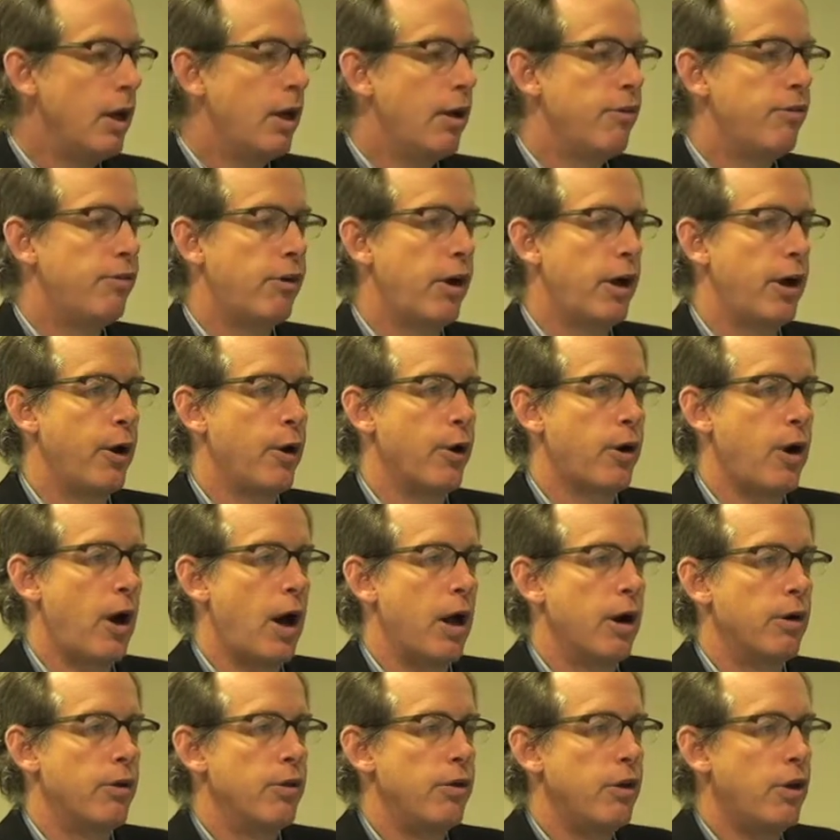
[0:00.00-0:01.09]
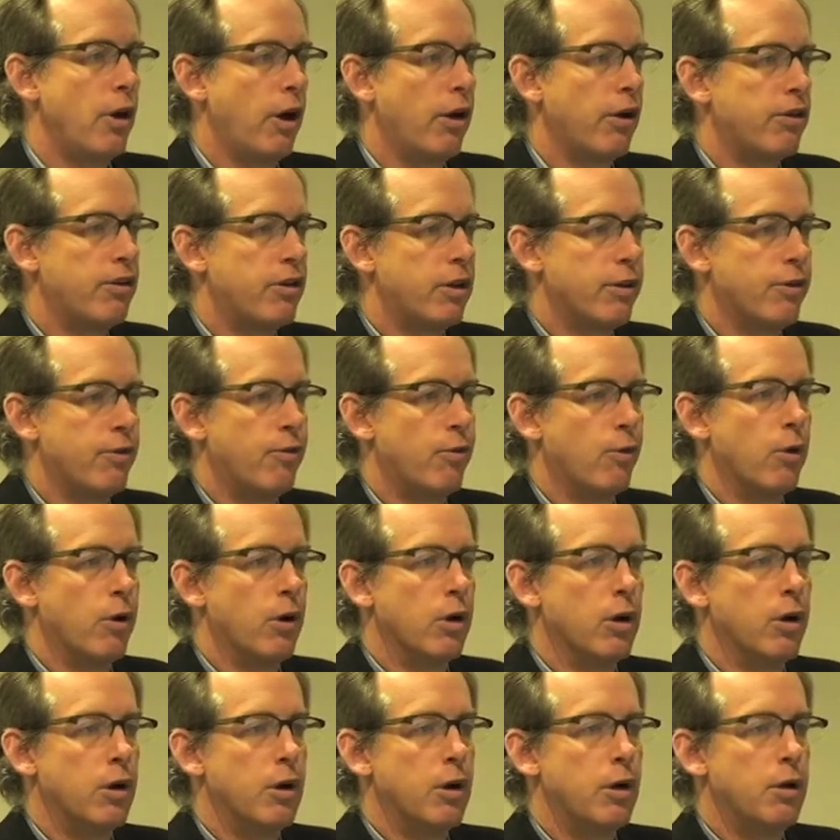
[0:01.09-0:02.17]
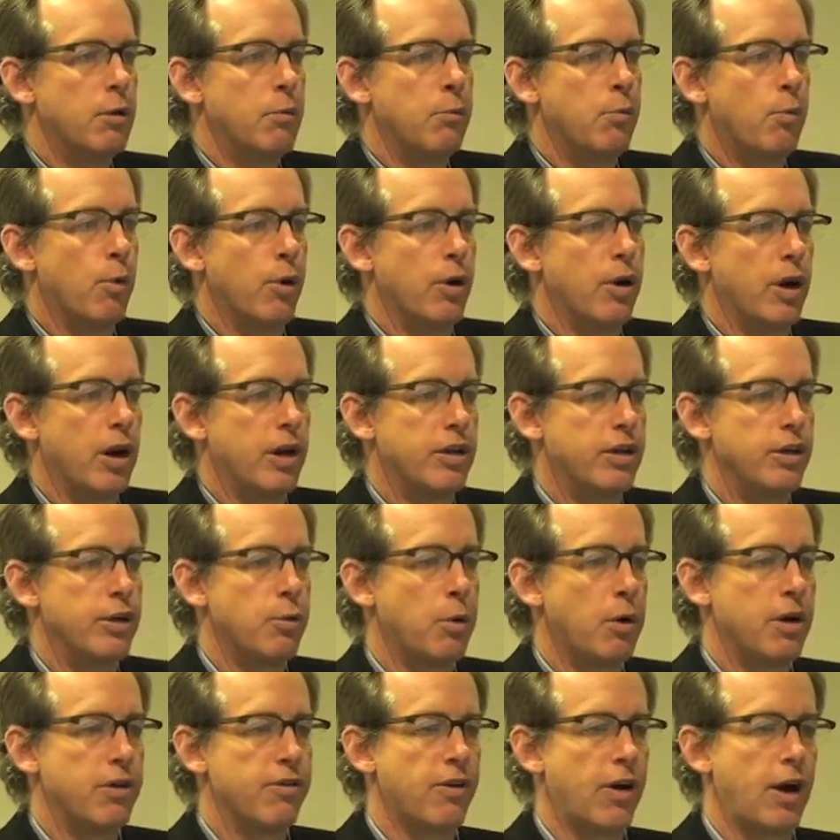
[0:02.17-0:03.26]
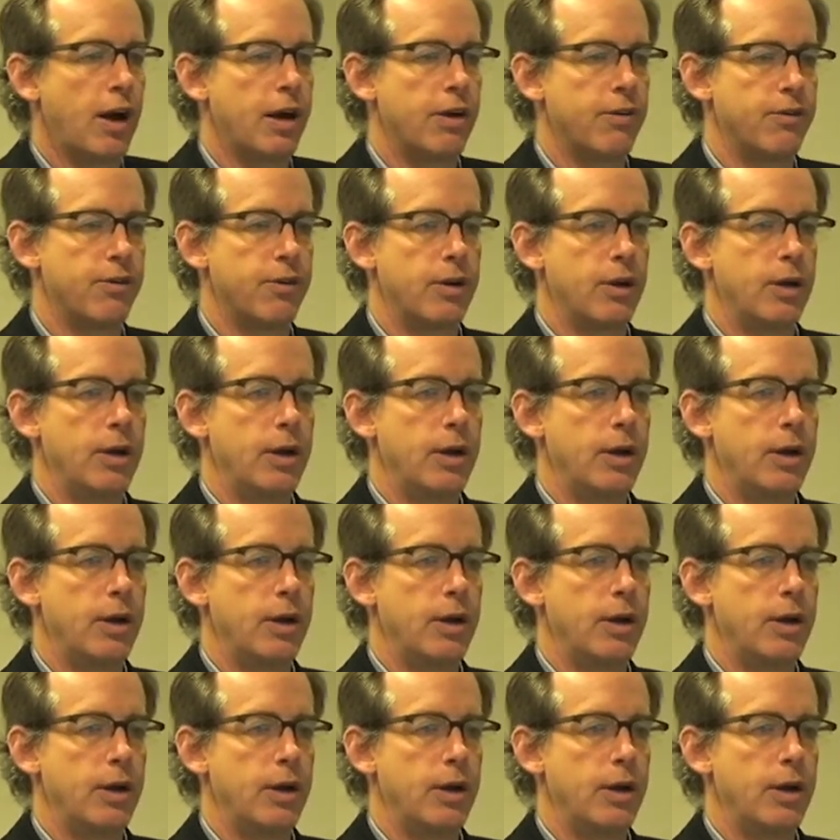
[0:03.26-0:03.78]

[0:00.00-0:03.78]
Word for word: Flannery O'Connor, the youngest of the four, born in 1925,